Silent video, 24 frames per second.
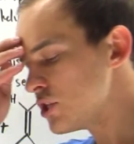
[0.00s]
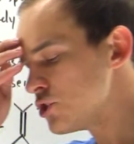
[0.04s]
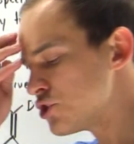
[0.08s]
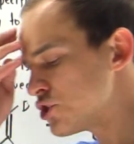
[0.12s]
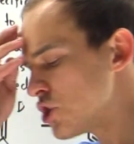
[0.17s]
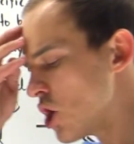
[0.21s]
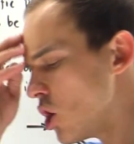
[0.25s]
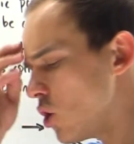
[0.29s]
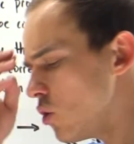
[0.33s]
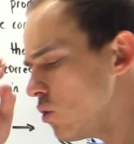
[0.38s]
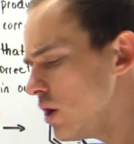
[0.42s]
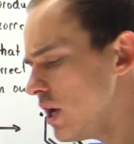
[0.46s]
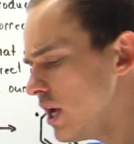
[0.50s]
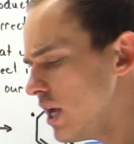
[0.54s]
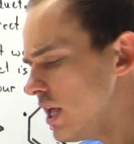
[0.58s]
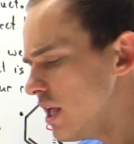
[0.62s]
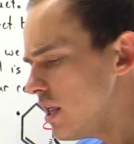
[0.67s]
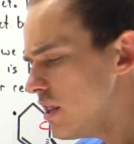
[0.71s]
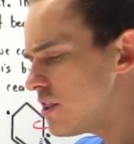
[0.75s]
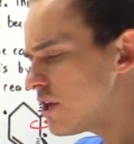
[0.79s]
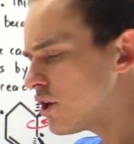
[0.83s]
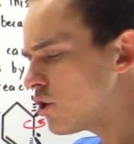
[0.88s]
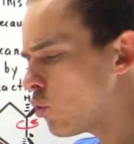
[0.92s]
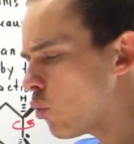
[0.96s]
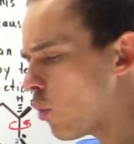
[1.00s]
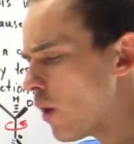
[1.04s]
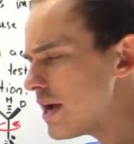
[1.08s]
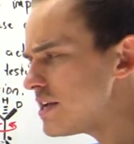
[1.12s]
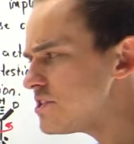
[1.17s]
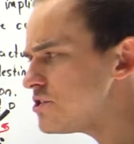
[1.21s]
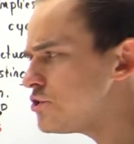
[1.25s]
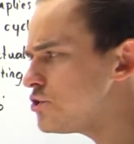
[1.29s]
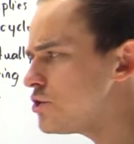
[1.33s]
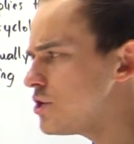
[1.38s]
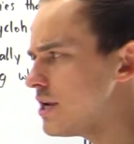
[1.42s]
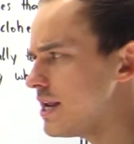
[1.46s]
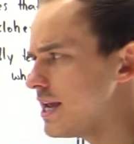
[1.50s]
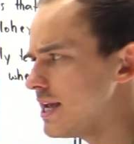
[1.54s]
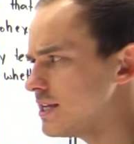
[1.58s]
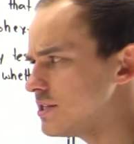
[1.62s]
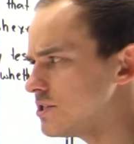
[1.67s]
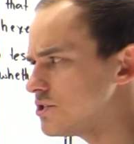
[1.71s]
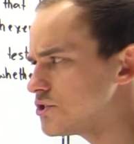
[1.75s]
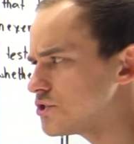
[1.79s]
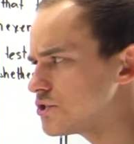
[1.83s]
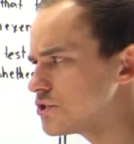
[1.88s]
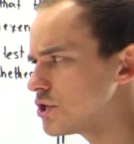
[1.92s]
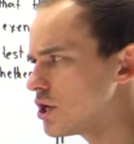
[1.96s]
So the question
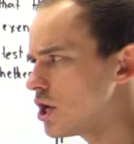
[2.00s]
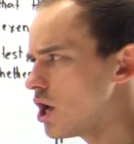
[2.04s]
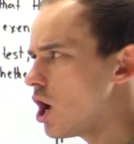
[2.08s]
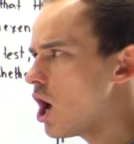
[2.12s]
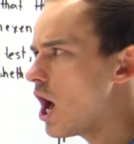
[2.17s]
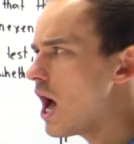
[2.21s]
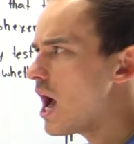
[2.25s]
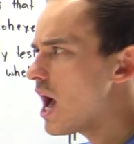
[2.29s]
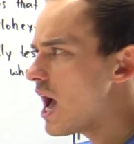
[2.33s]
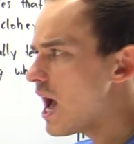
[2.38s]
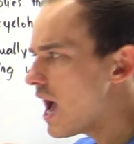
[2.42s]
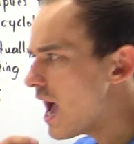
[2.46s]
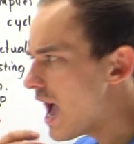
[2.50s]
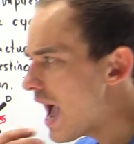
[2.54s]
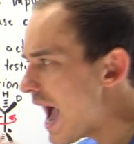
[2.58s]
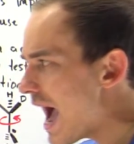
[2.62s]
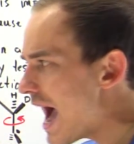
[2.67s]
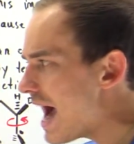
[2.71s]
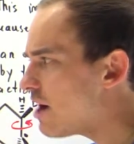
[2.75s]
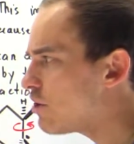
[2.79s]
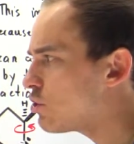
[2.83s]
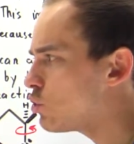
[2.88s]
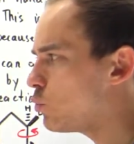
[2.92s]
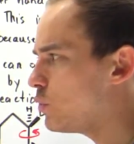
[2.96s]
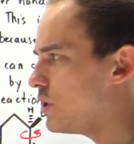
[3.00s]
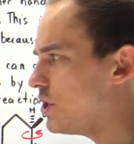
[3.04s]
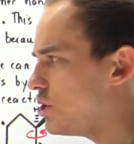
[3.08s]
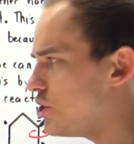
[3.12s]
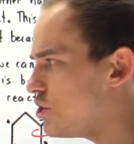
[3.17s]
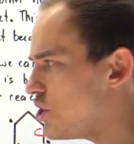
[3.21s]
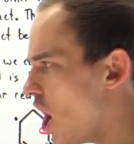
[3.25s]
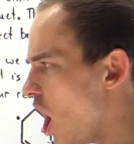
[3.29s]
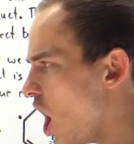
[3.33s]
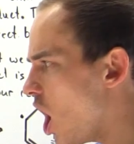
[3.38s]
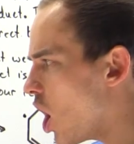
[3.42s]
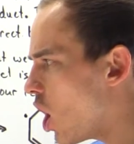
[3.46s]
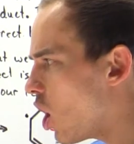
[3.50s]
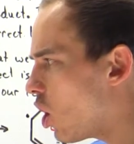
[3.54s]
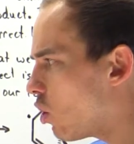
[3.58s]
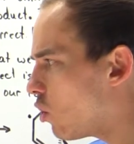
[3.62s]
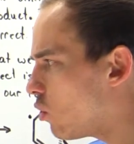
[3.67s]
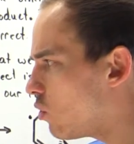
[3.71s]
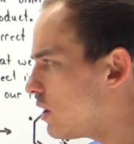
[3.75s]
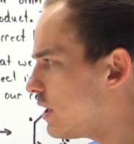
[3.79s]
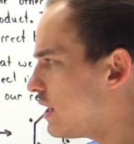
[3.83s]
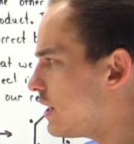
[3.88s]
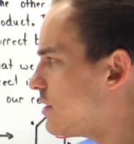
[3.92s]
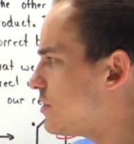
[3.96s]
is, how do we
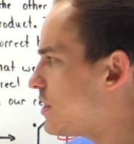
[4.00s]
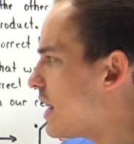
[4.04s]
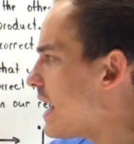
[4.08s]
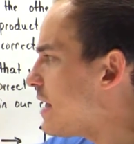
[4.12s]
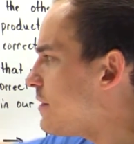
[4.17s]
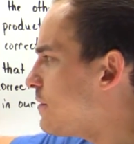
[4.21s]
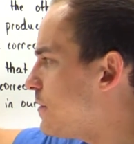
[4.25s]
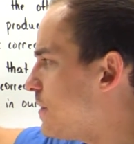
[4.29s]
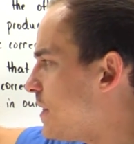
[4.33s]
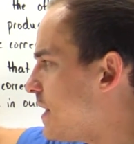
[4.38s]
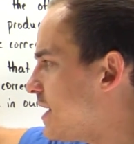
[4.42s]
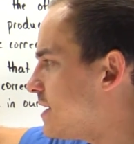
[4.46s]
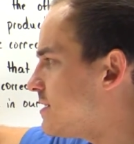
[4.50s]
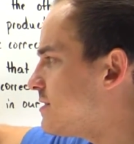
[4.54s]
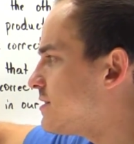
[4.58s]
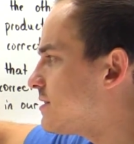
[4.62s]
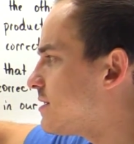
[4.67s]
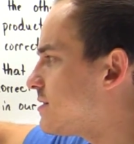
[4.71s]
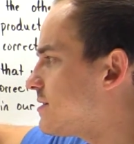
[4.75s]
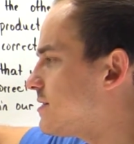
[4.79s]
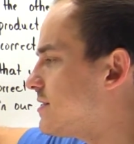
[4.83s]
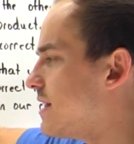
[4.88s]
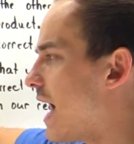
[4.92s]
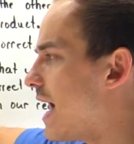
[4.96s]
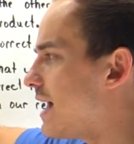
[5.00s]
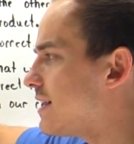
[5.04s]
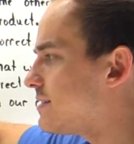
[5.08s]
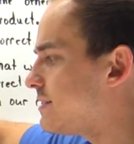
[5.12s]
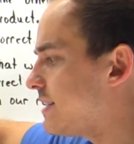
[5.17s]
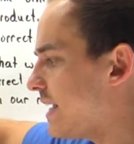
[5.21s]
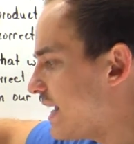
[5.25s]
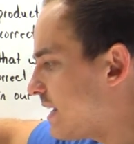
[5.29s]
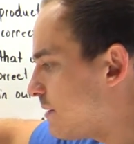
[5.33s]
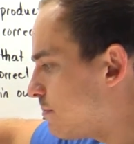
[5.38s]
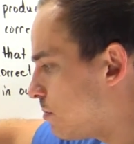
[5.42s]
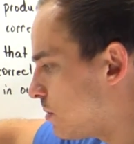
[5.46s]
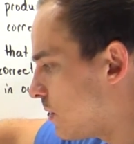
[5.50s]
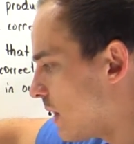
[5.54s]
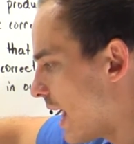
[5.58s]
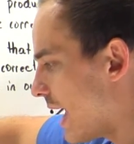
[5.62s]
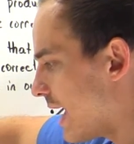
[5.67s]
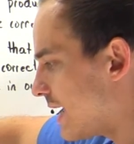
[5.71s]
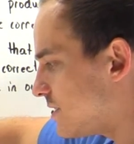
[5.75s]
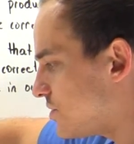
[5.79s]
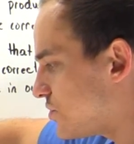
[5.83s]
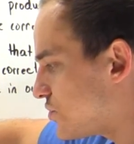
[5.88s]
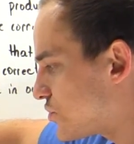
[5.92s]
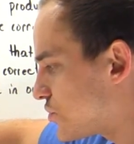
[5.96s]
know that this does not take
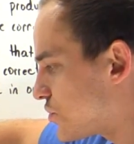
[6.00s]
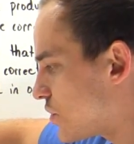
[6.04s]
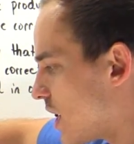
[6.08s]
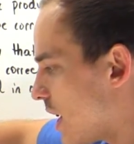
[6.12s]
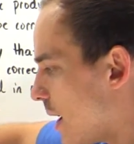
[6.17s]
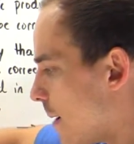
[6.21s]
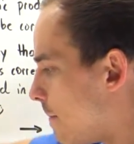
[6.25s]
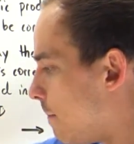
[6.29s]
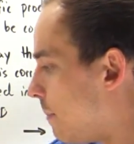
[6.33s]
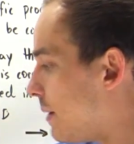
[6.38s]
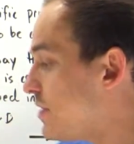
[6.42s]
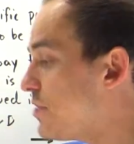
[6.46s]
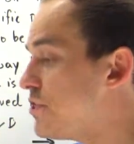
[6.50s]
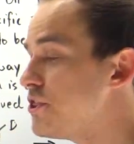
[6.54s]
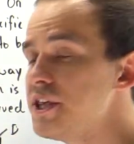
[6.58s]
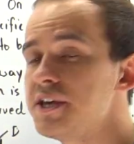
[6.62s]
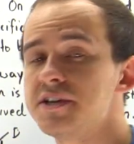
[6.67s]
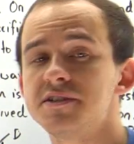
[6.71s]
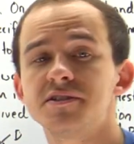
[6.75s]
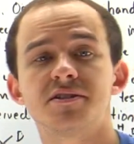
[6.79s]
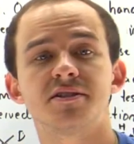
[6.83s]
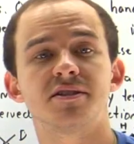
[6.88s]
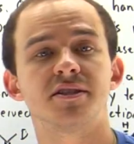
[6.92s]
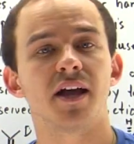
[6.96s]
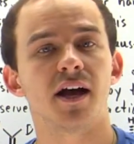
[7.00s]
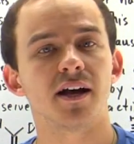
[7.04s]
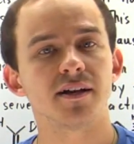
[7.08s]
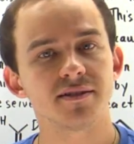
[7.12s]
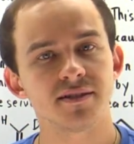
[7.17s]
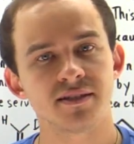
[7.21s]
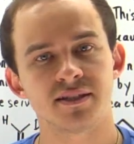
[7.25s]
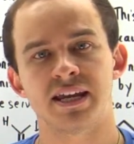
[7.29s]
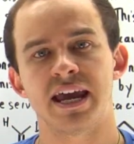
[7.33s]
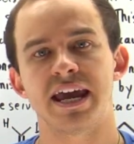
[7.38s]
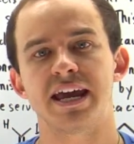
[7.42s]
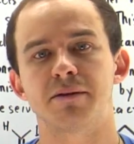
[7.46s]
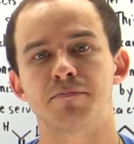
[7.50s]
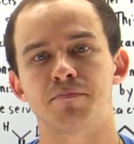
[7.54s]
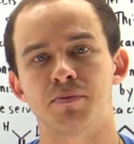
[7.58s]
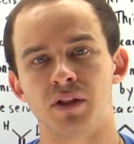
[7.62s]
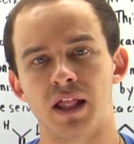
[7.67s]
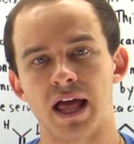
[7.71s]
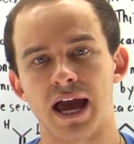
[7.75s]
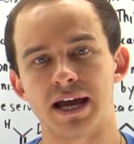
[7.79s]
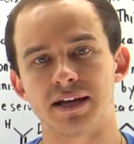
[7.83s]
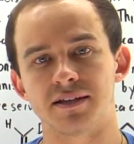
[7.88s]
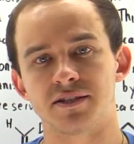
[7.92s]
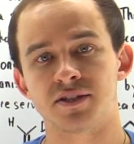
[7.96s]
place, but this does take
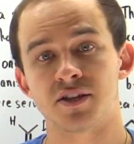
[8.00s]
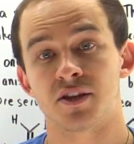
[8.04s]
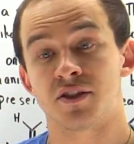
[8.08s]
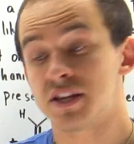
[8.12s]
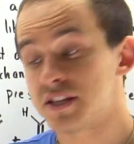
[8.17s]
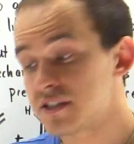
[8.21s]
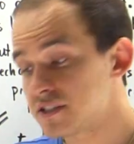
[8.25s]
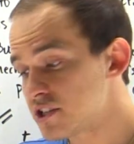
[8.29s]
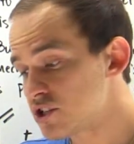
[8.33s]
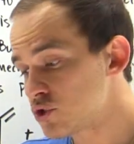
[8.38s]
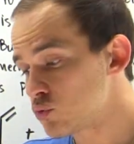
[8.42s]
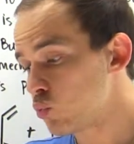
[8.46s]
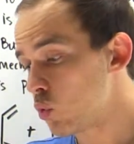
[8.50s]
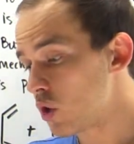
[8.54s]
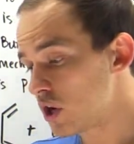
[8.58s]
place? This is